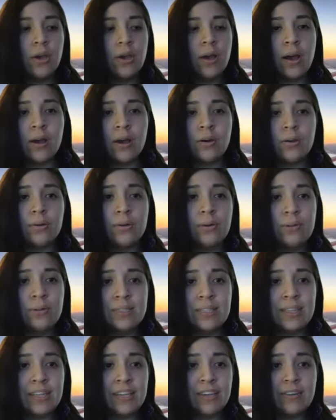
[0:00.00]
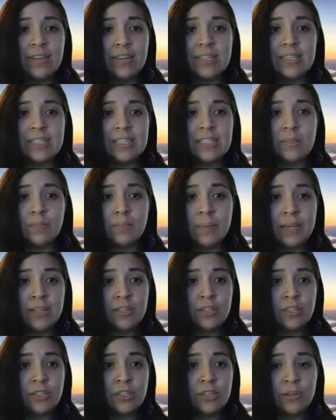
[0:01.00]
who is it that you need to
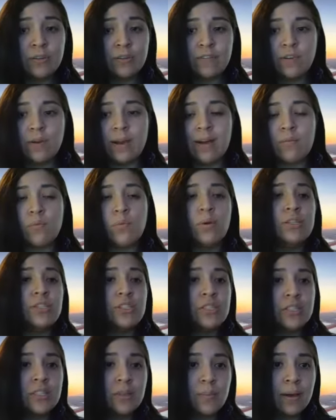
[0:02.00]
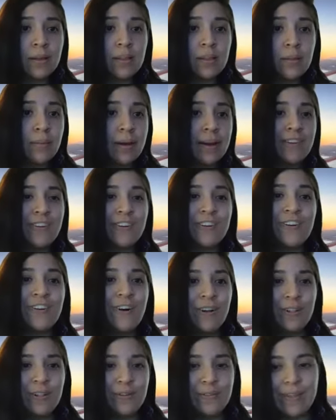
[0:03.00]
speak to if you have questions about the minor and
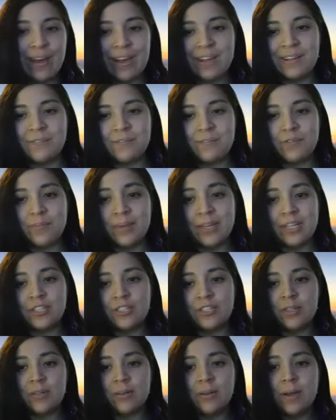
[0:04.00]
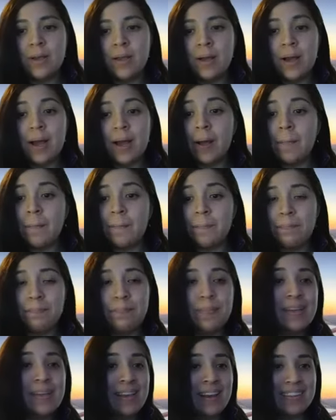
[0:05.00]
all of that information.
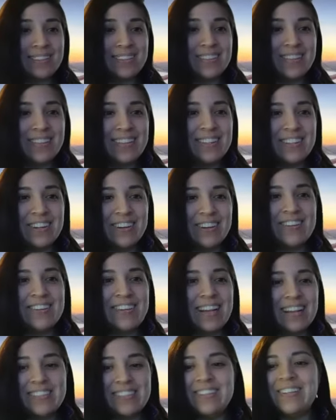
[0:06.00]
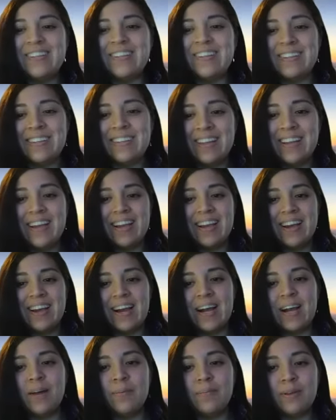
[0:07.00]
But yes, in general, yes, you can
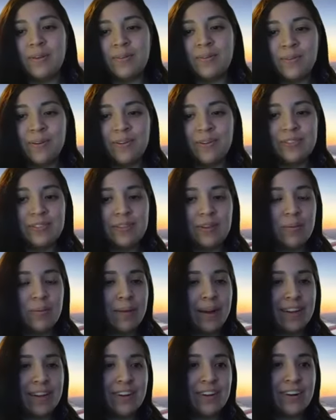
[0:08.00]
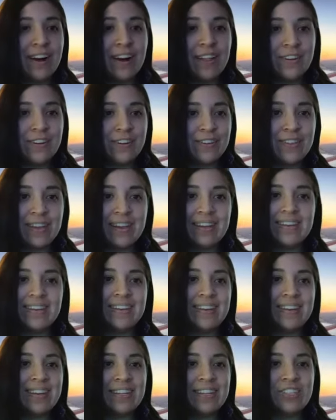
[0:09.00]
enroll into a minor other than
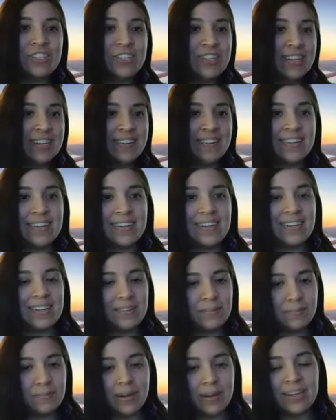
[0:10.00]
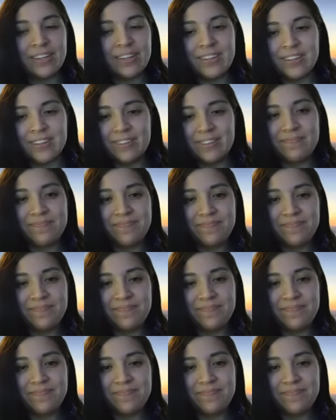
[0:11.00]
an engineering minor.